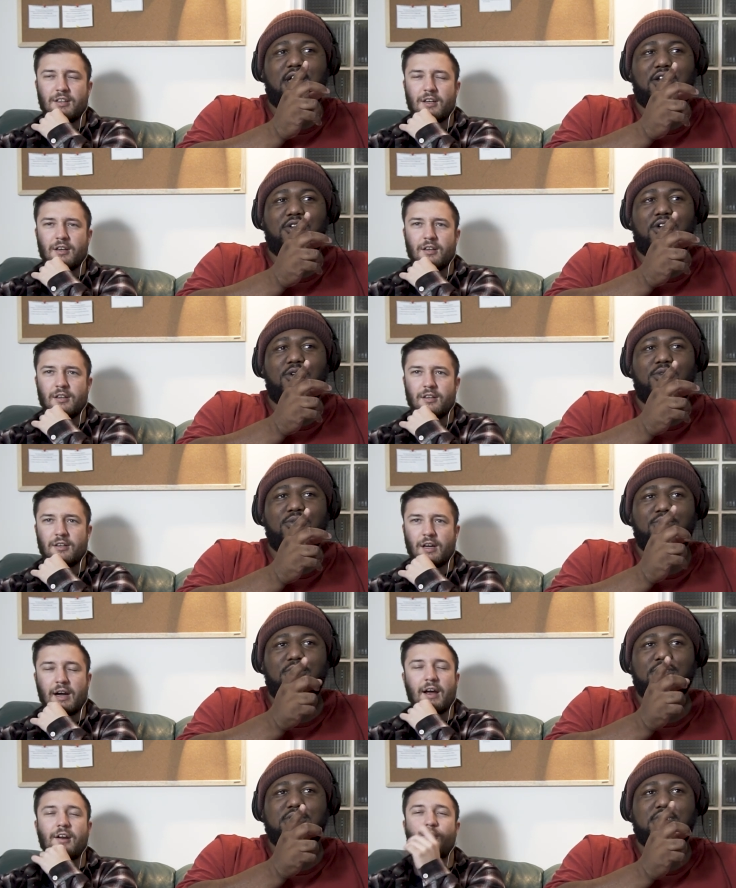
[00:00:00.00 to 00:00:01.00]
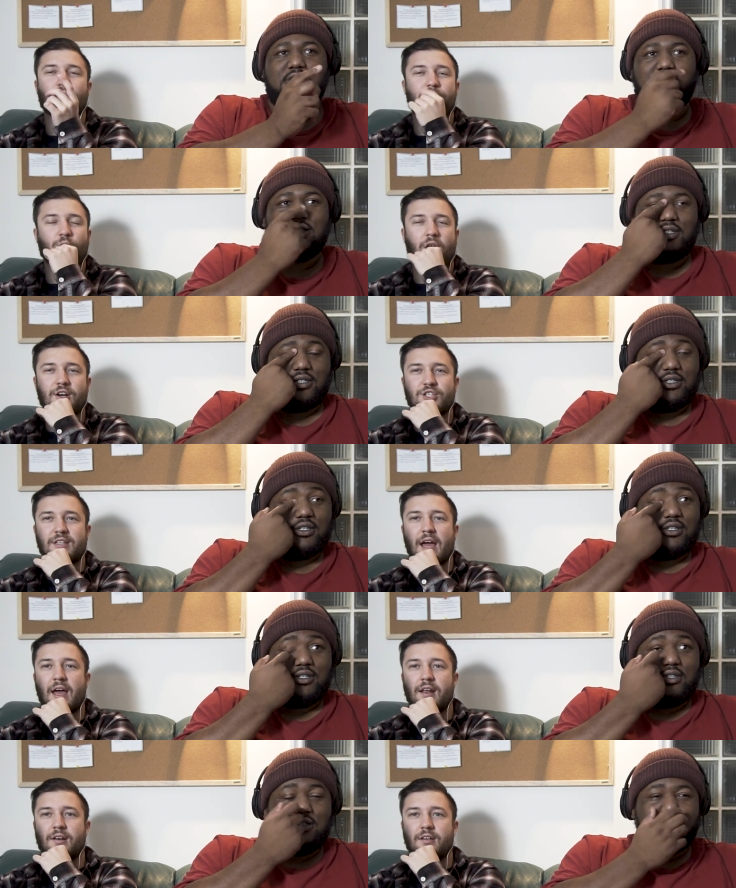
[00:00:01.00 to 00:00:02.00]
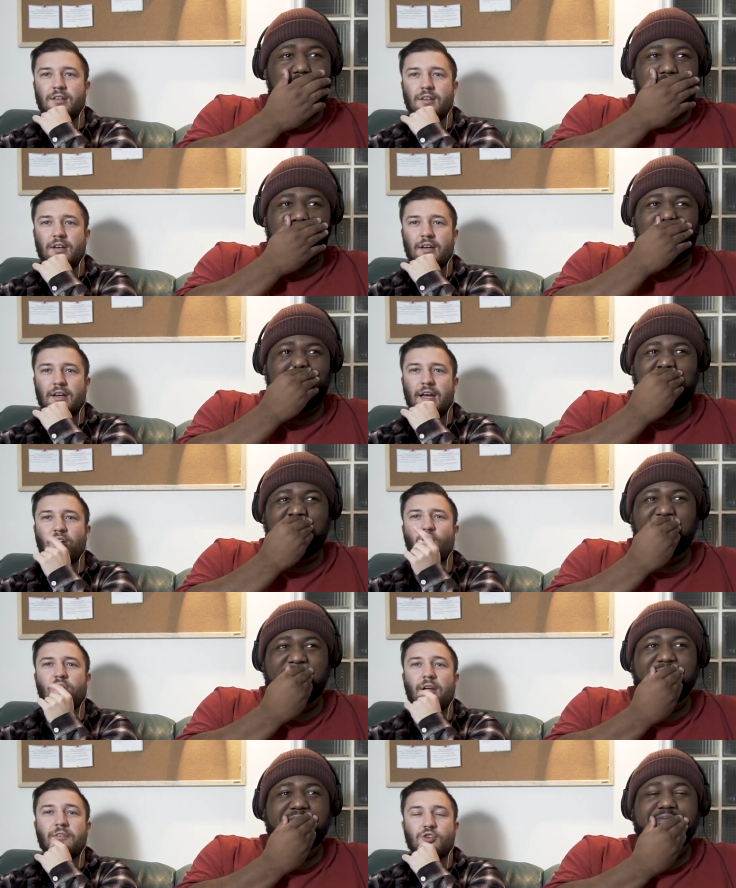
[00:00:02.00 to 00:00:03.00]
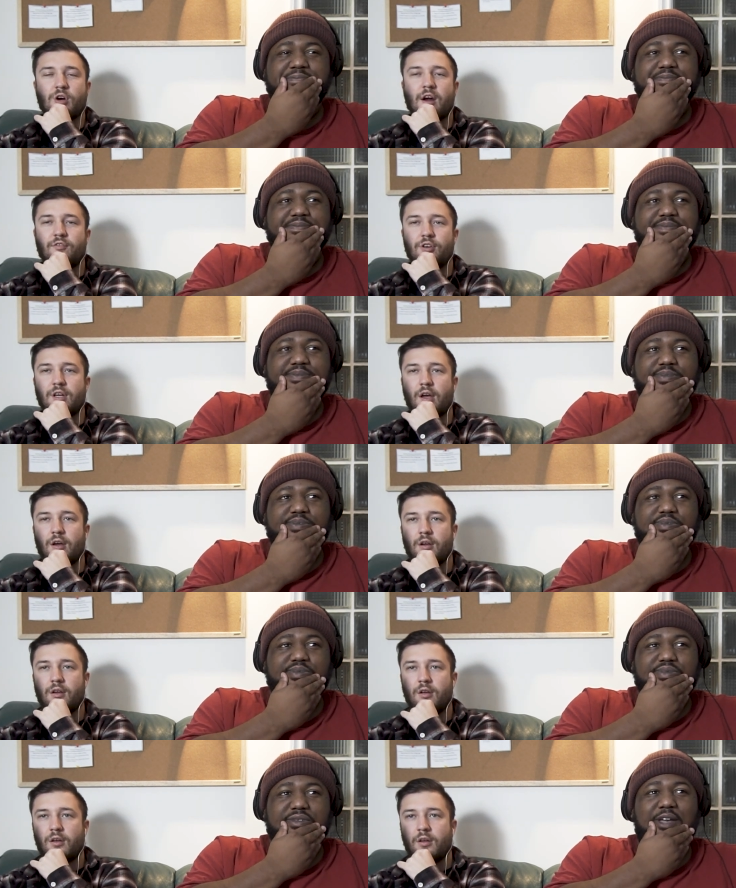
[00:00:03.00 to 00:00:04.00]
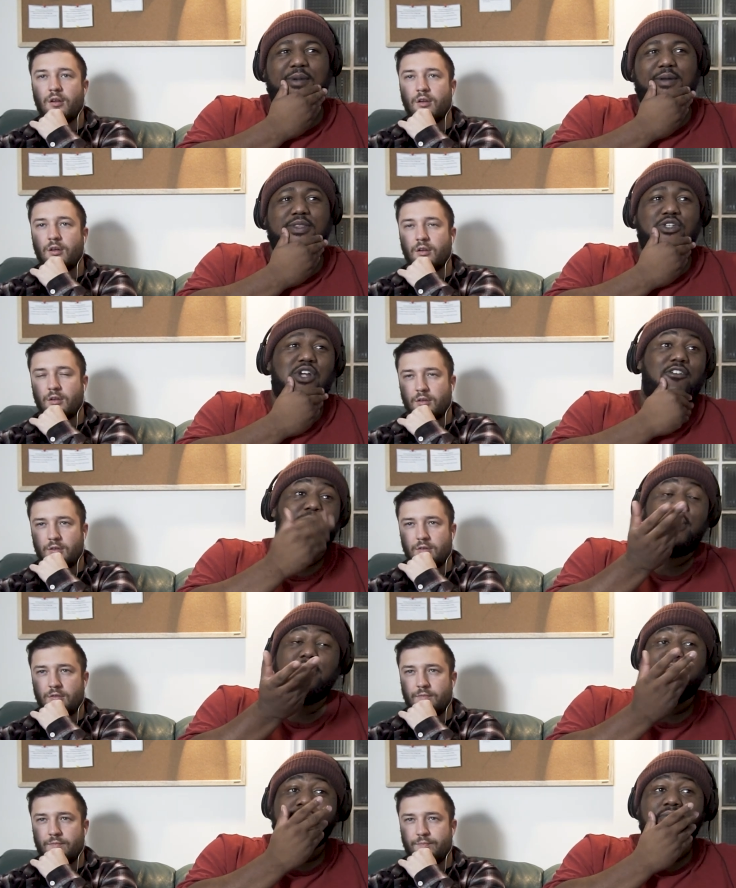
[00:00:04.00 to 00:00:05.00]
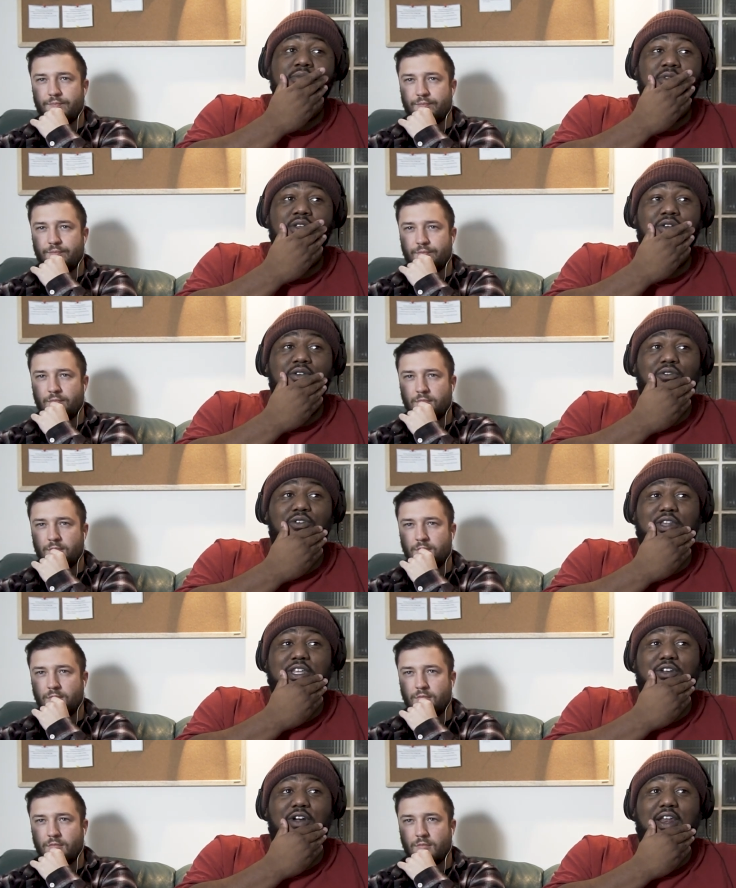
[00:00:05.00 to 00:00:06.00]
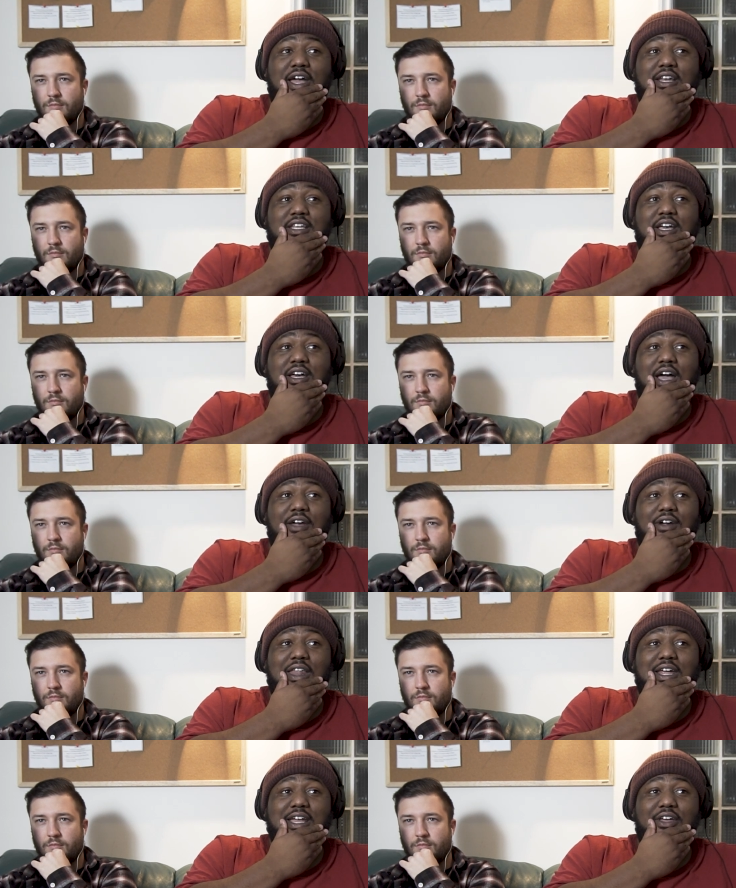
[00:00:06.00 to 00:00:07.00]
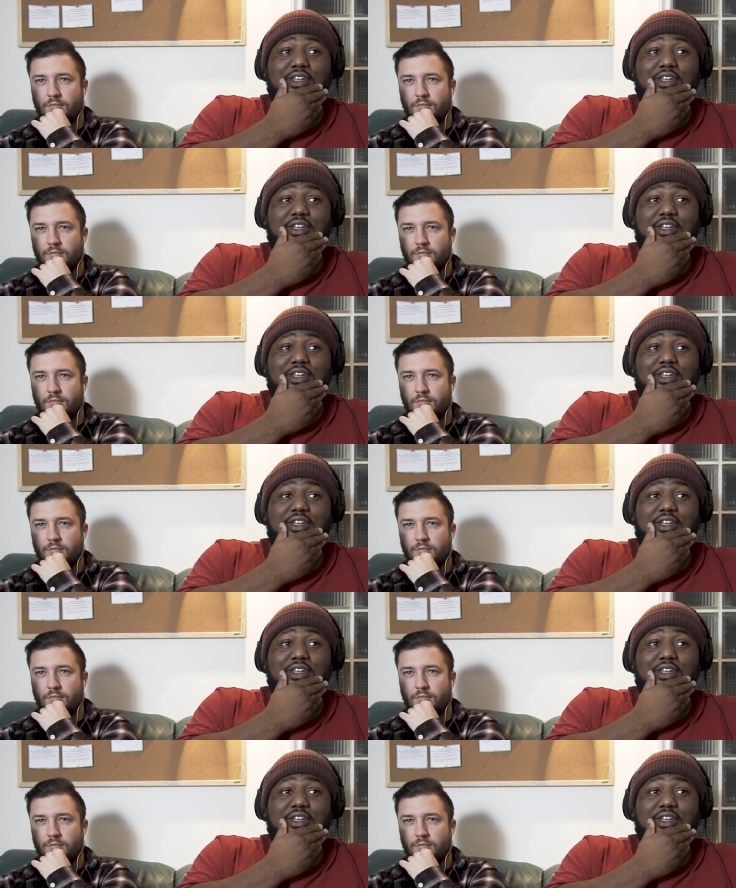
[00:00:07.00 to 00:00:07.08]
Speaker 1: Yeah. I don't know. We'll I gotta see.
Speaker 2: rewatch the end. Yeah. It looked like the driver. Yeah.
Speaker 1: It might have been the driver, but really great idea. I, I like how